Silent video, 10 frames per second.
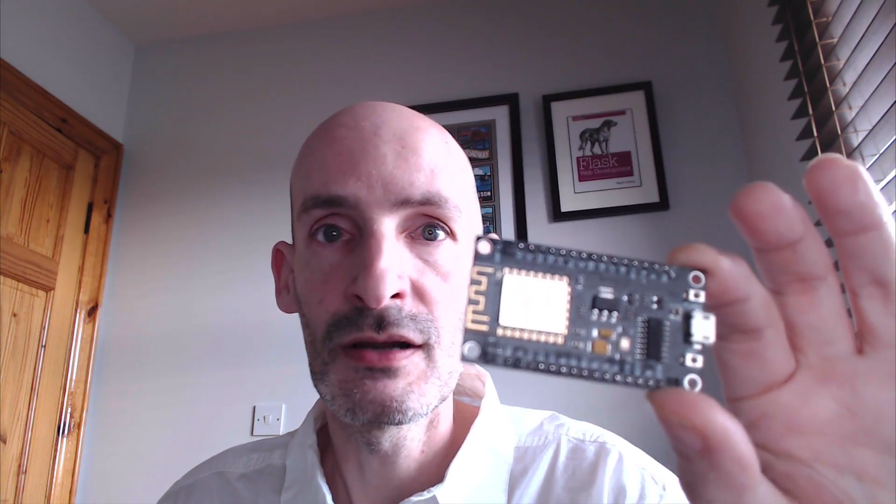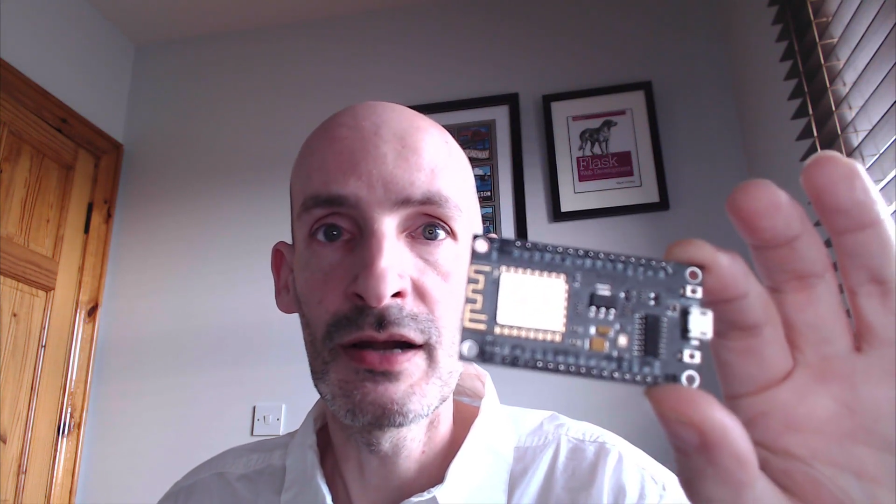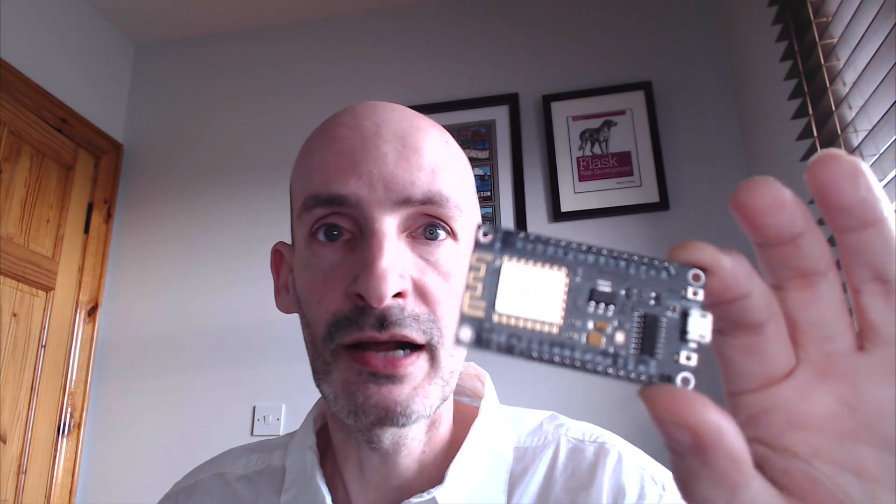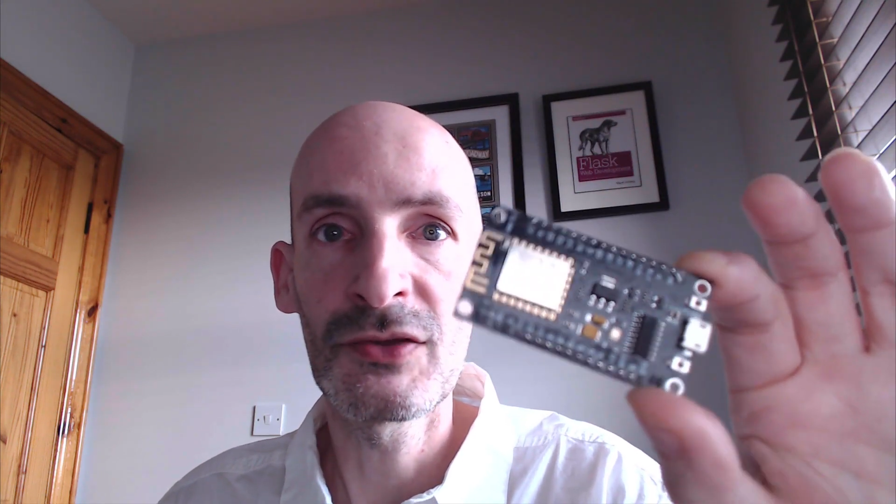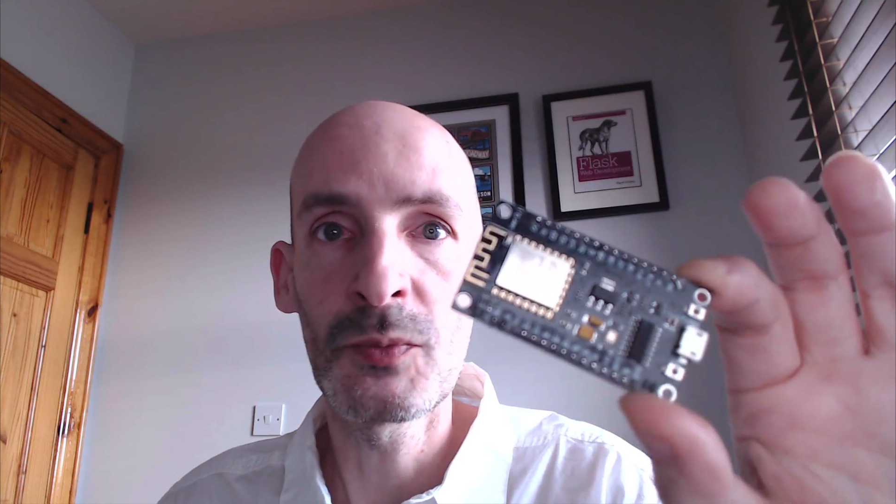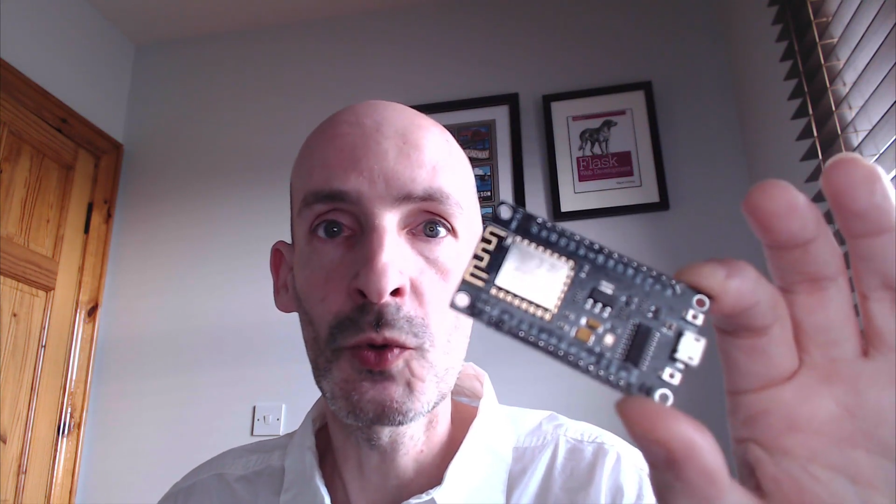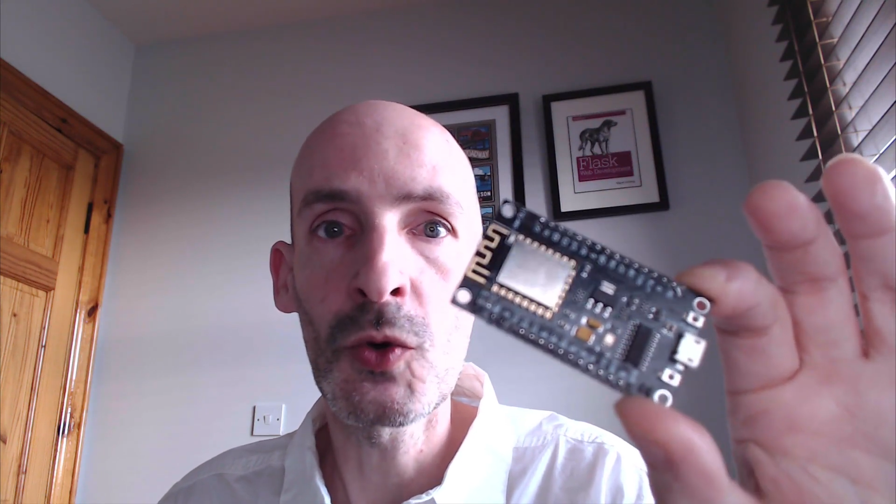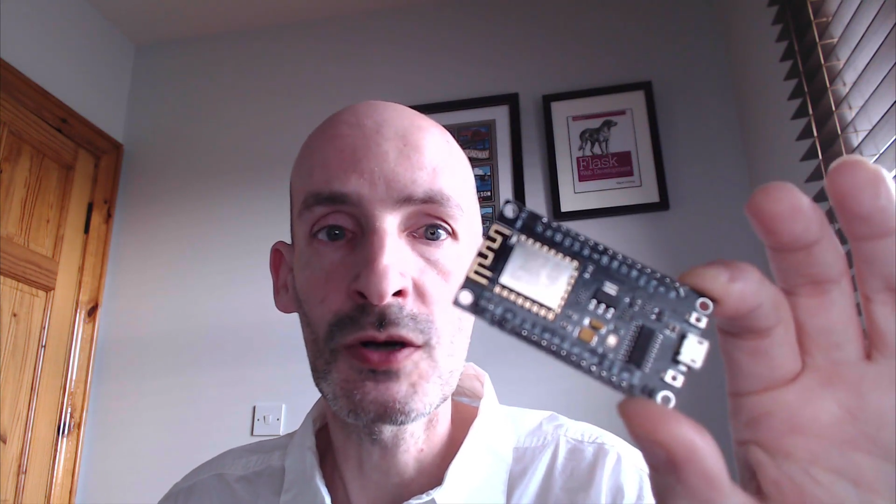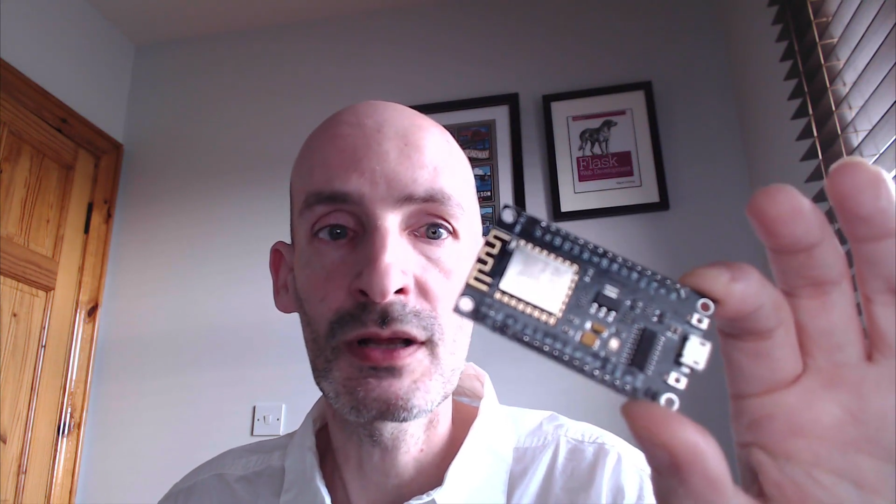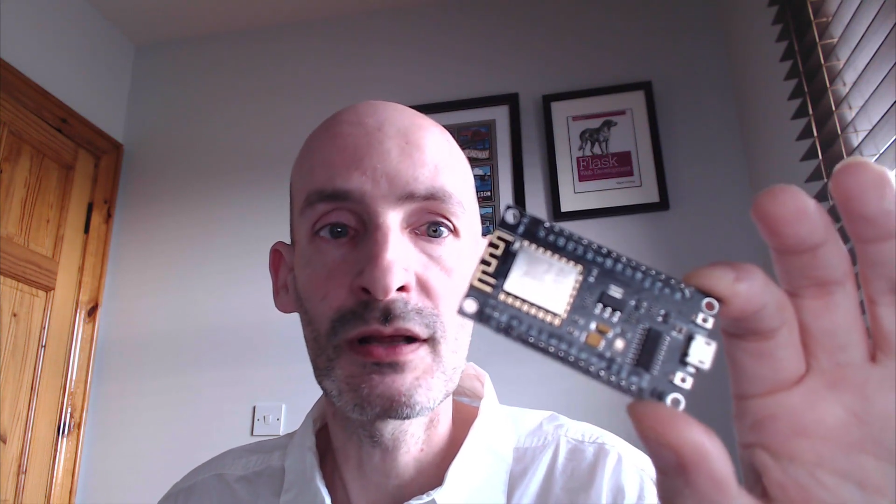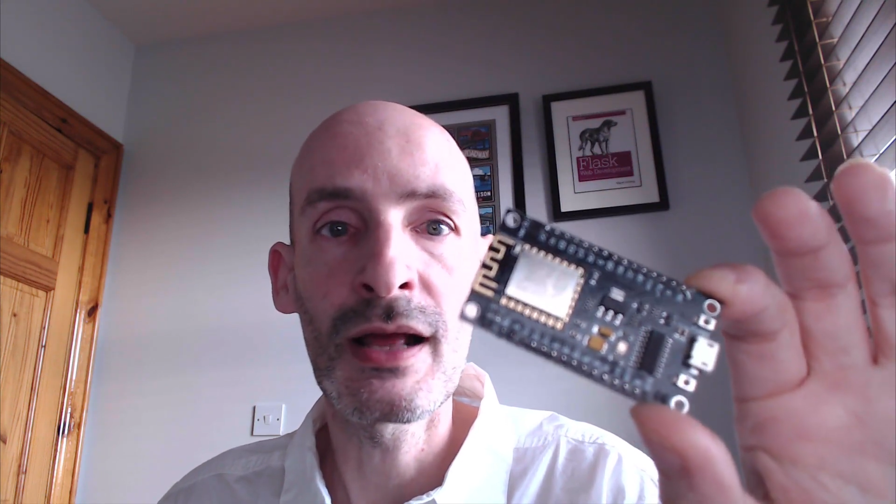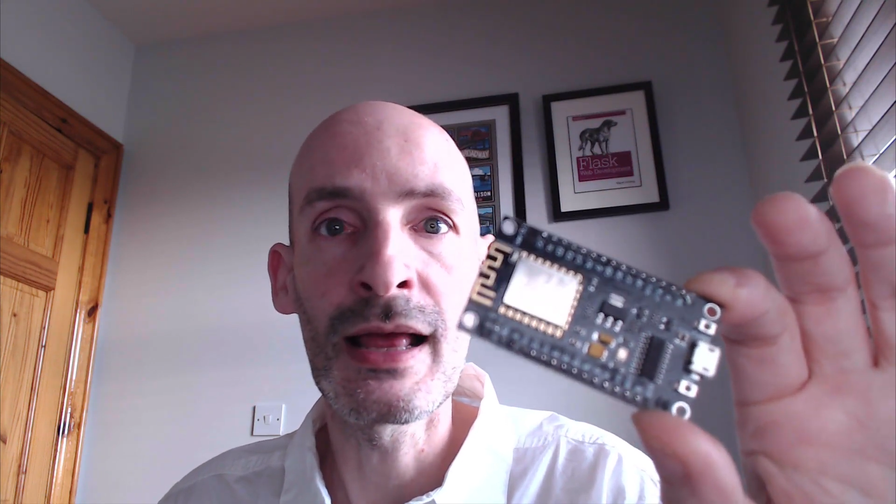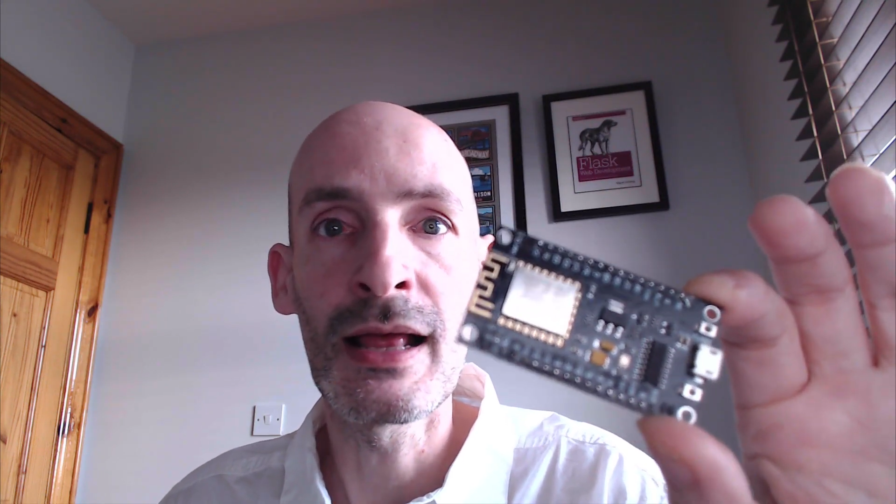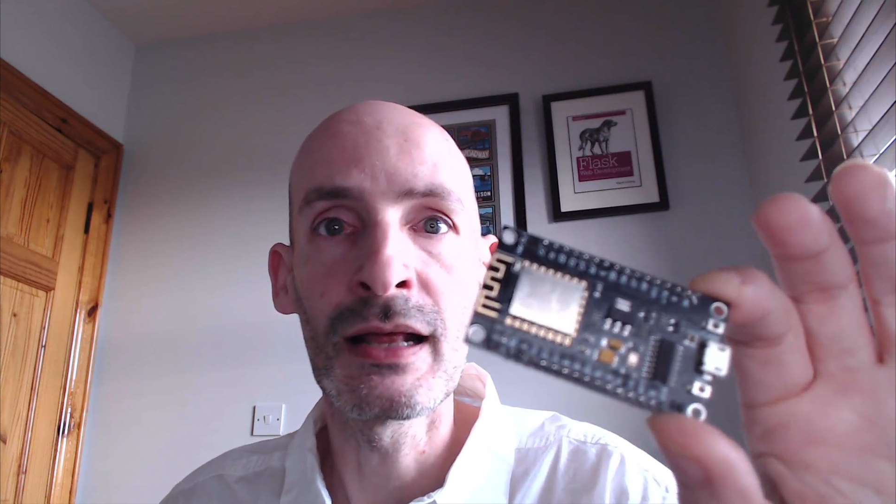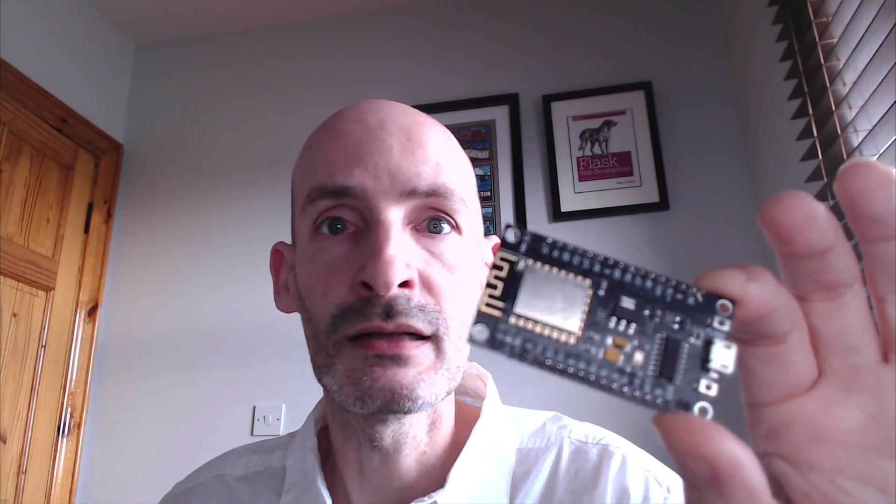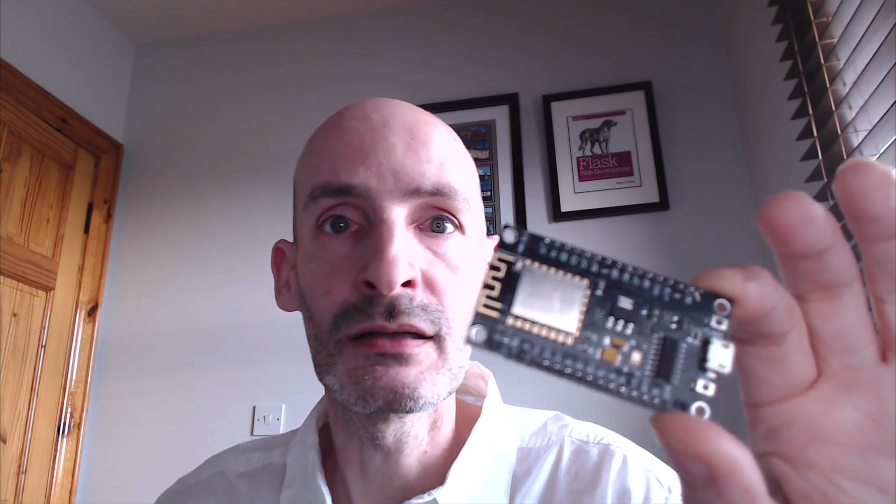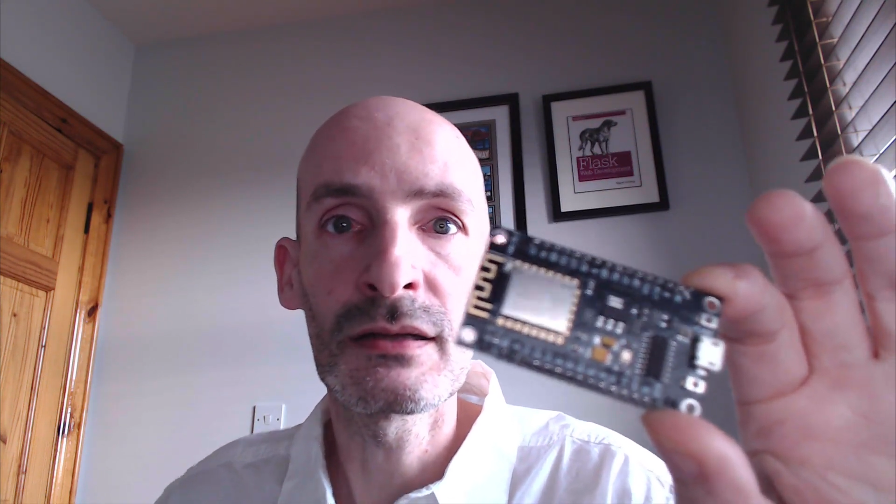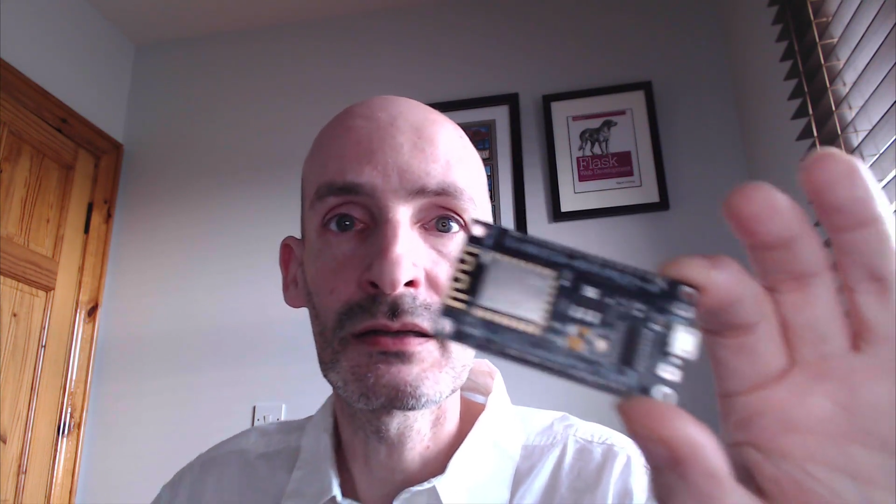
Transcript: nice board and